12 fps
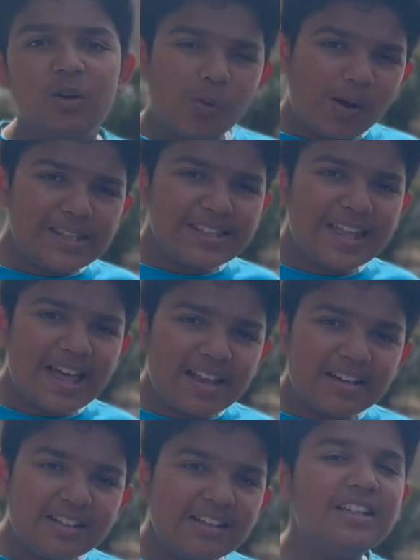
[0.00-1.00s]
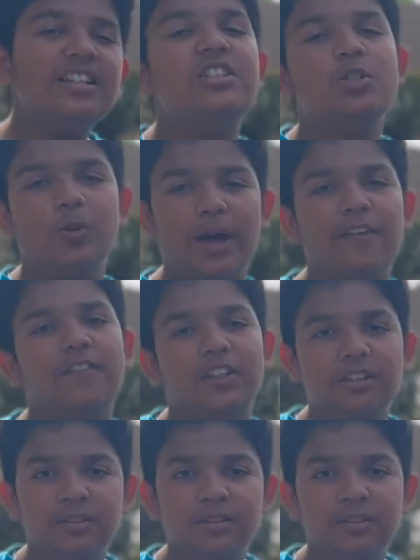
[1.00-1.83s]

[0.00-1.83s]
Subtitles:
Why is that? It's too heavy.